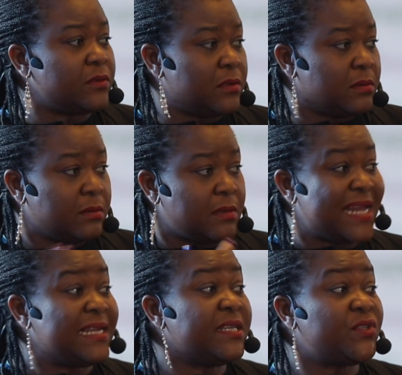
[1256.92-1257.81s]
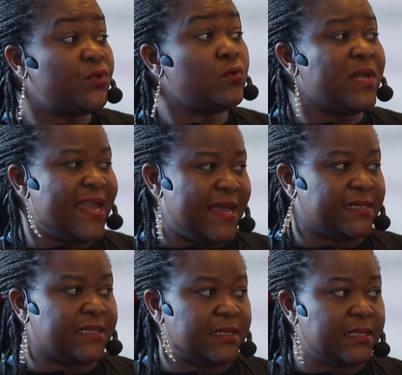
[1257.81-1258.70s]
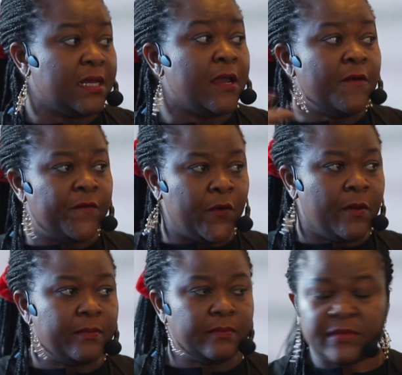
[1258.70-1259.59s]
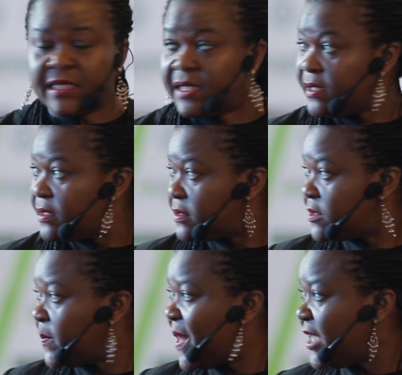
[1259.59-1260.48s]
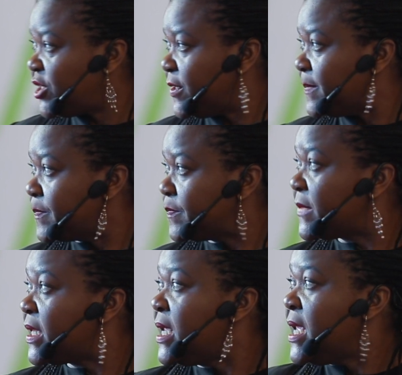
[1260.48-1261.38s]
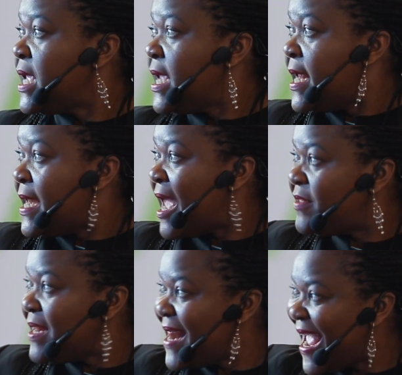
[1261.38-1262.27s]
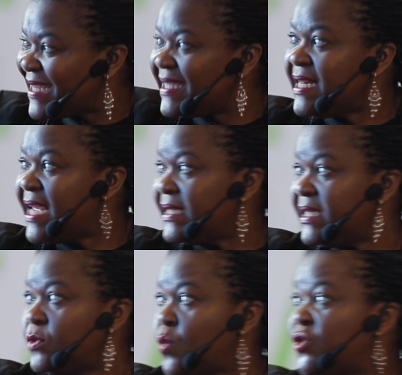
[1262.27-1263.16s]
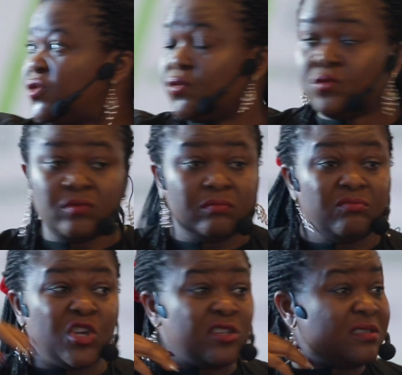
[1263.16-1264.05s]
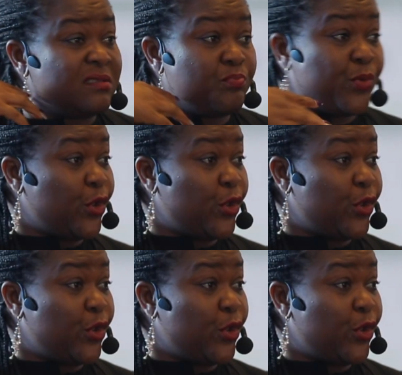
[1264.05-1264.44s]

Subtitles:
out at least 2 layers from the supply chain. Now, the next thing they did was to just